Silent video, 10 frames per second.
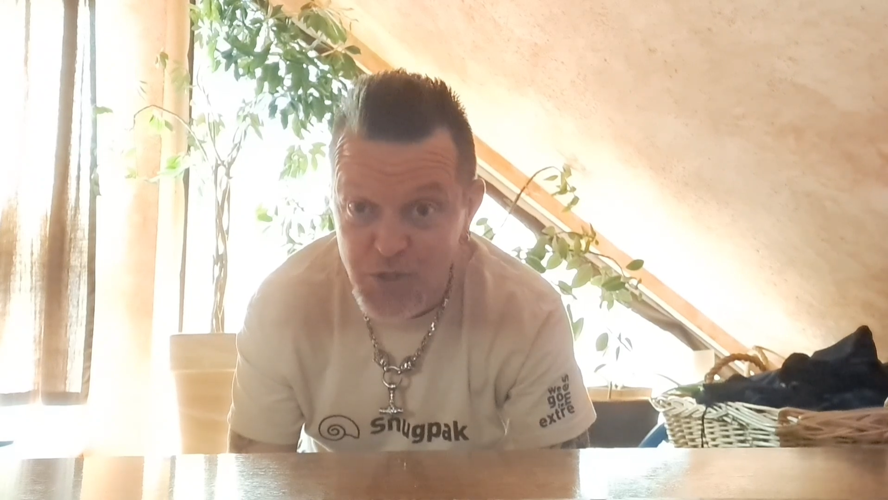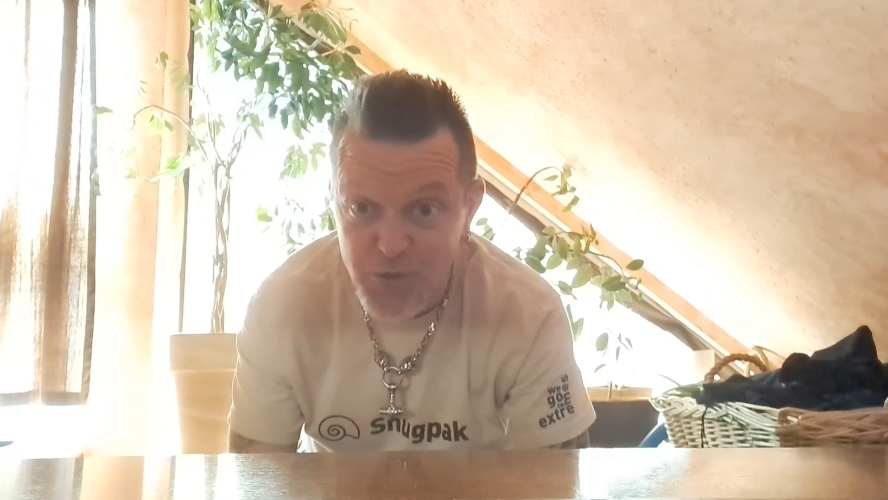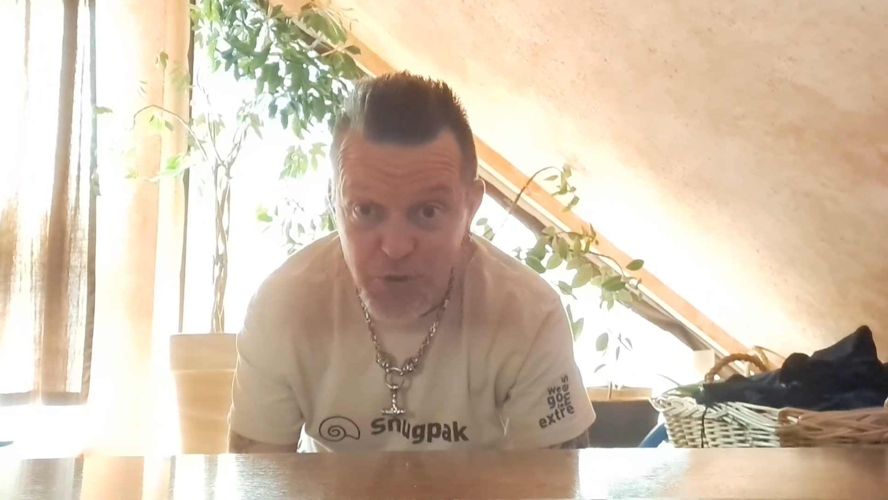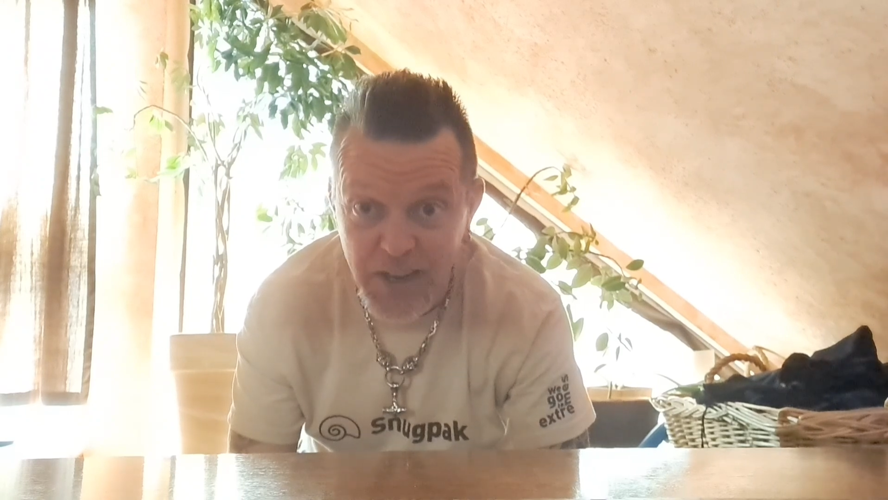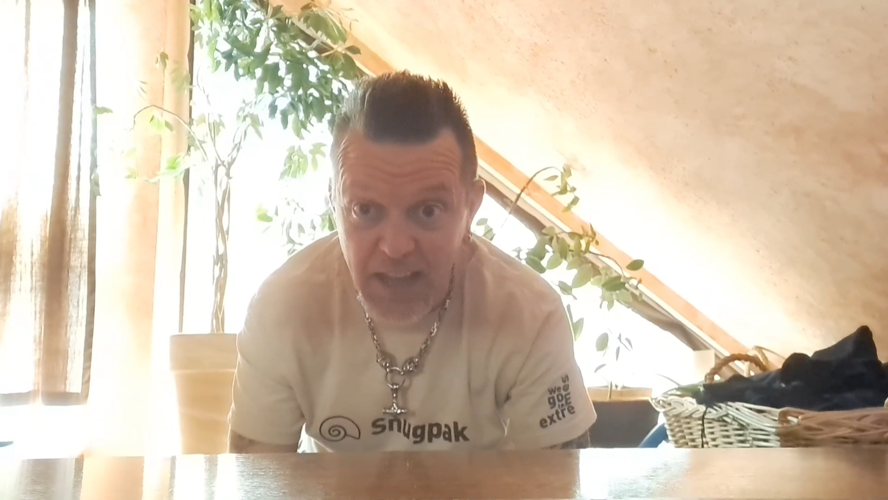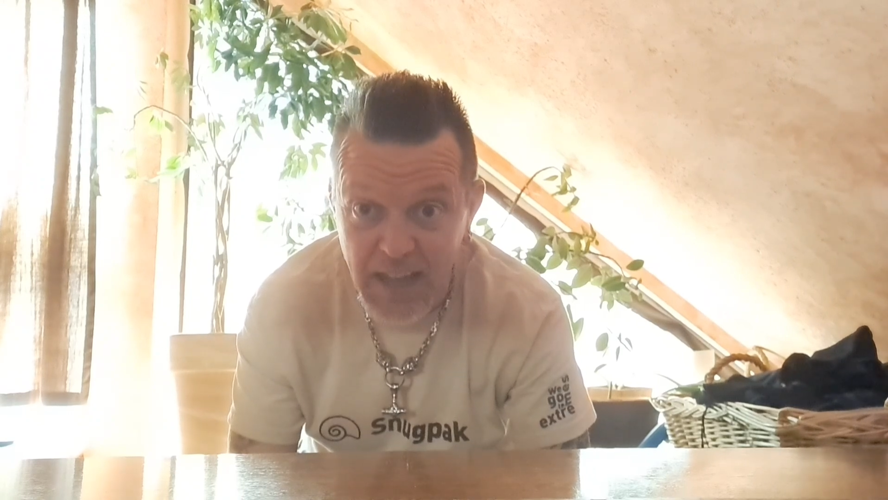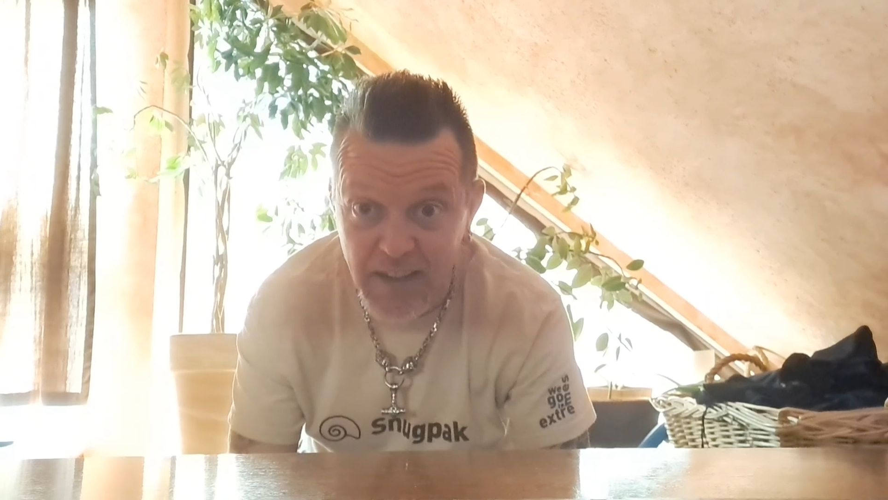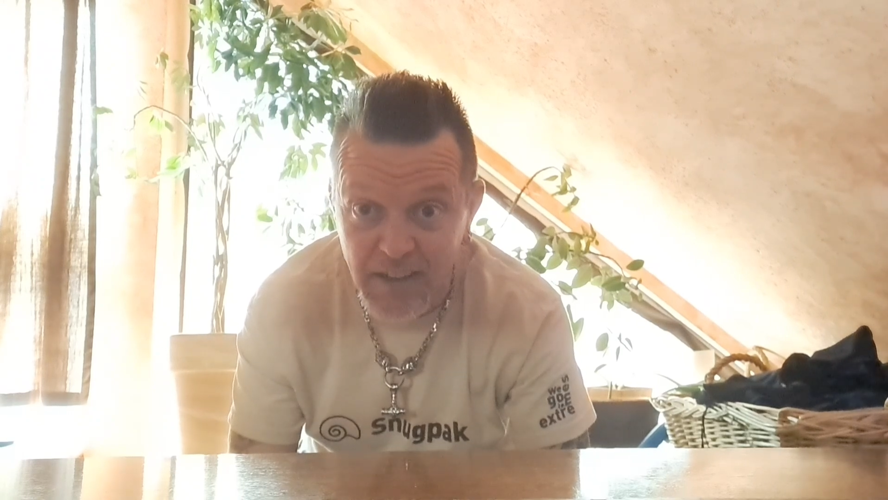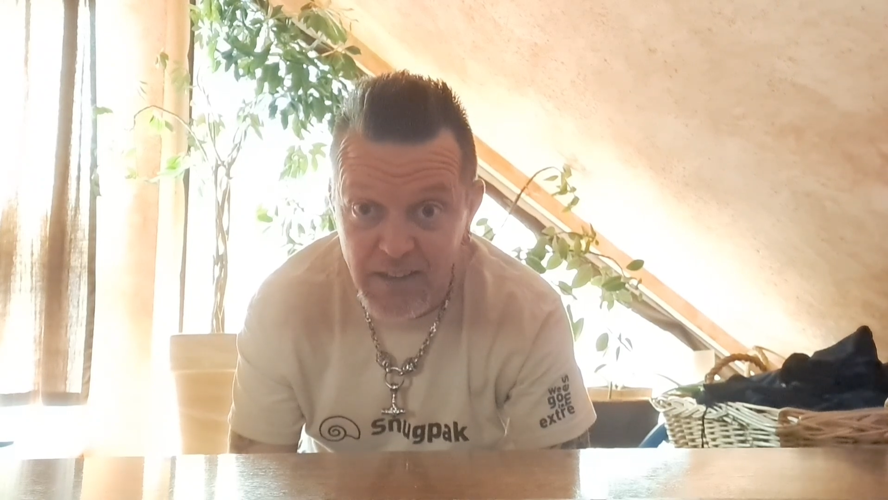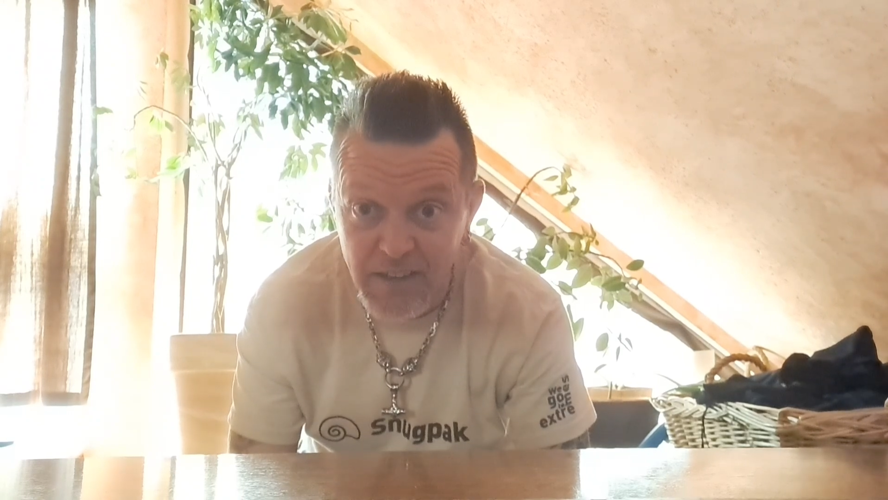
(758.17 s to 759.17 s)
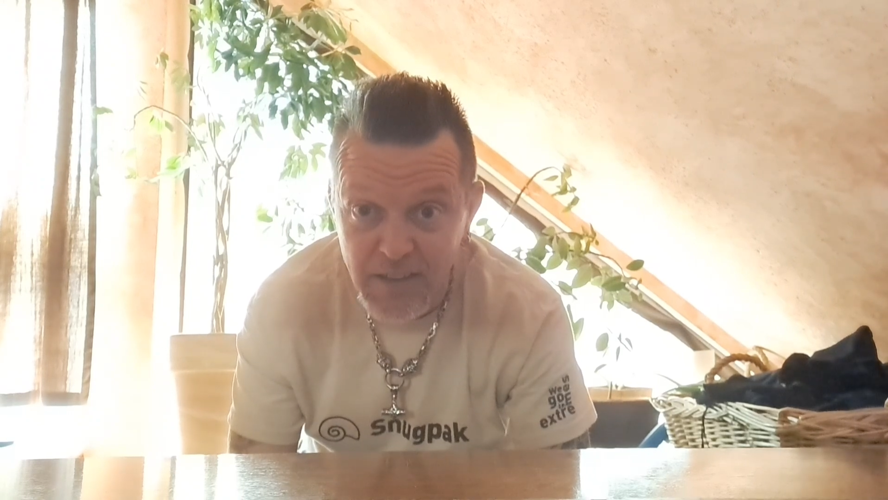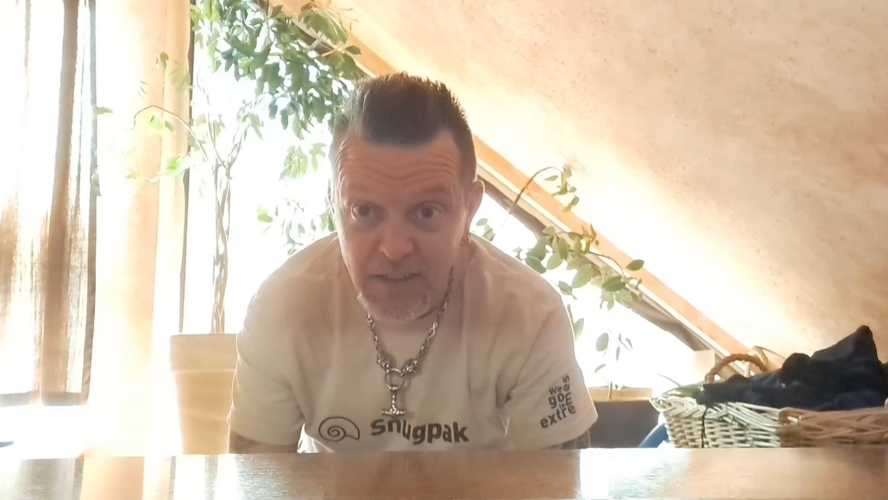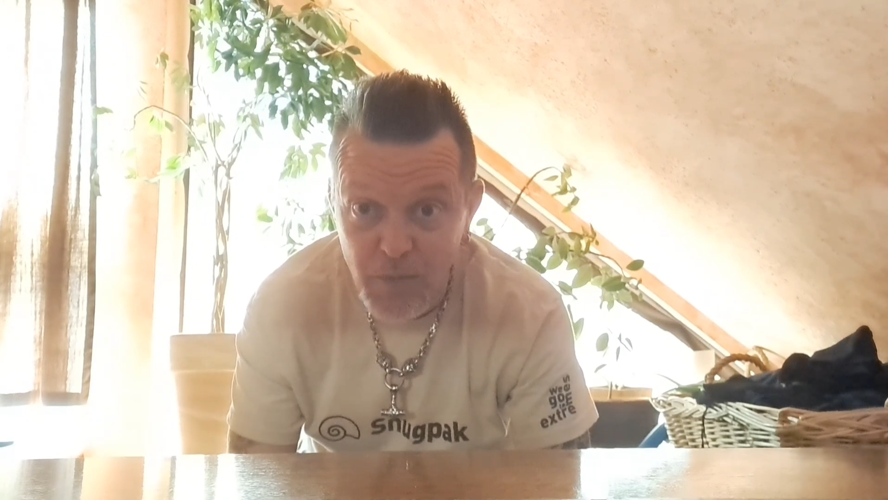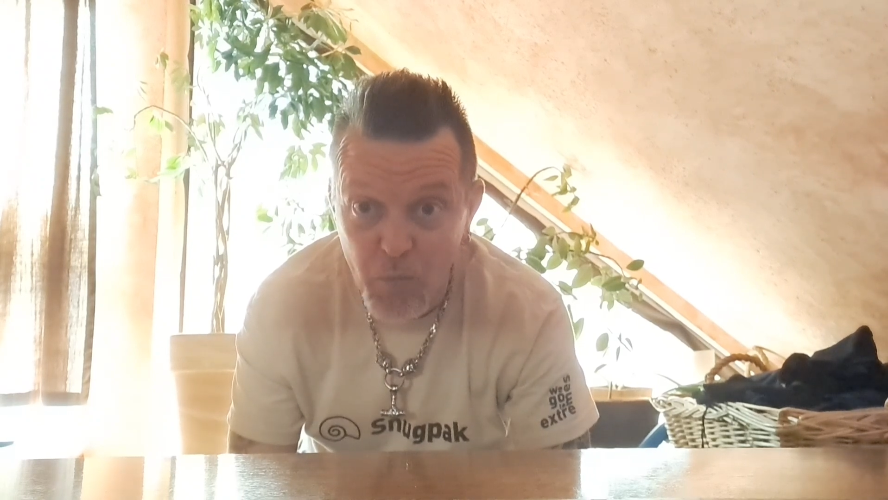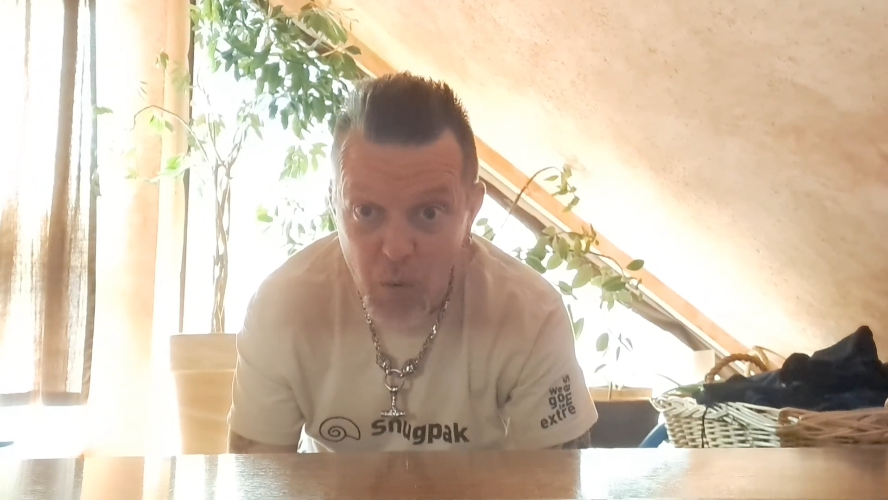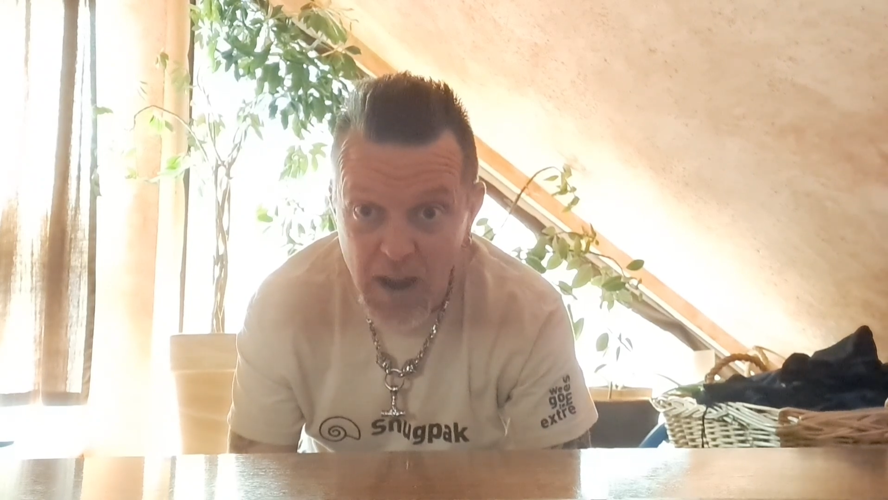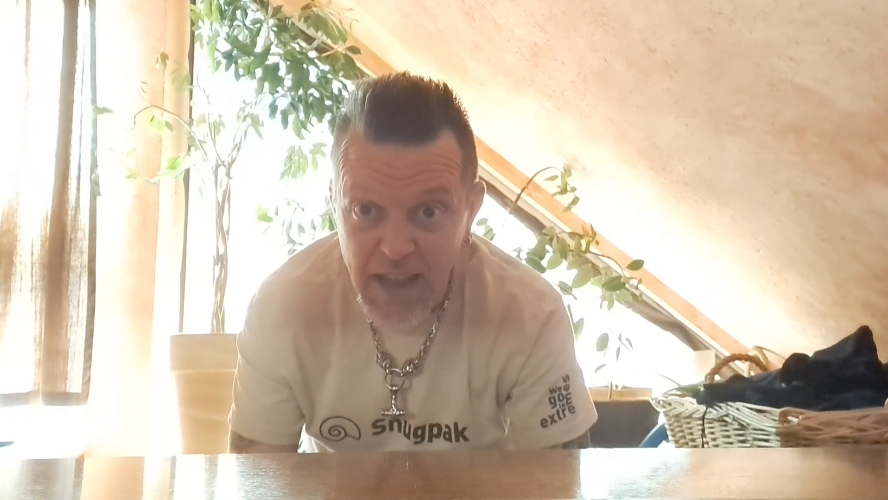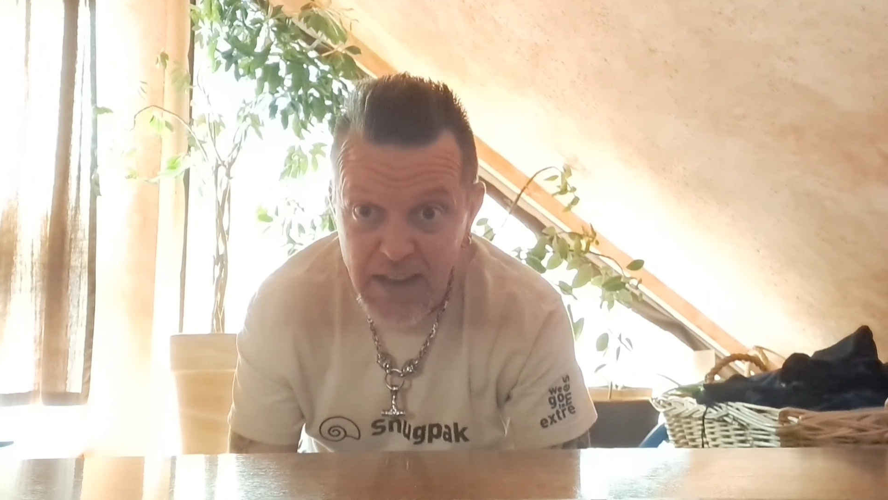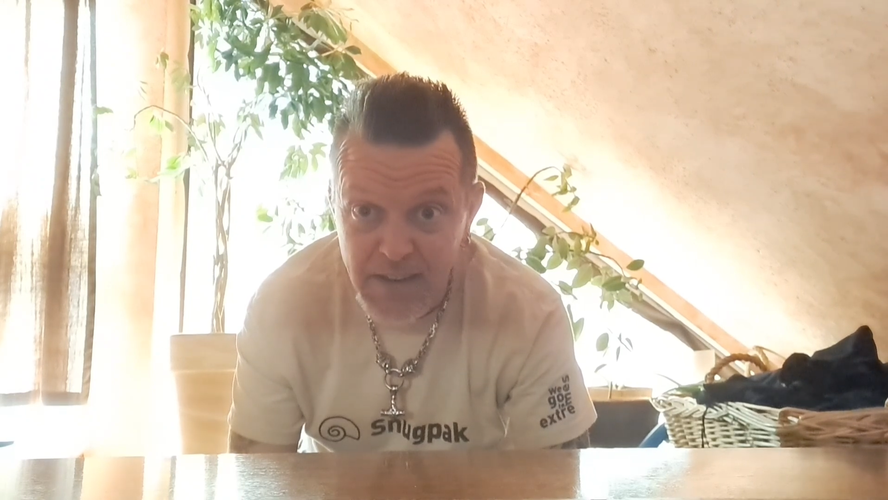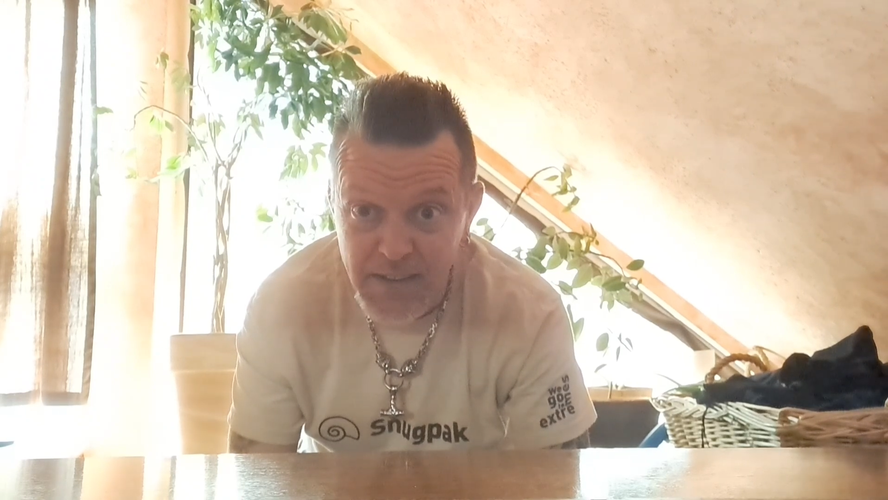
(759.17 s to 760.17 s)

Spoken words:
straight out. Why?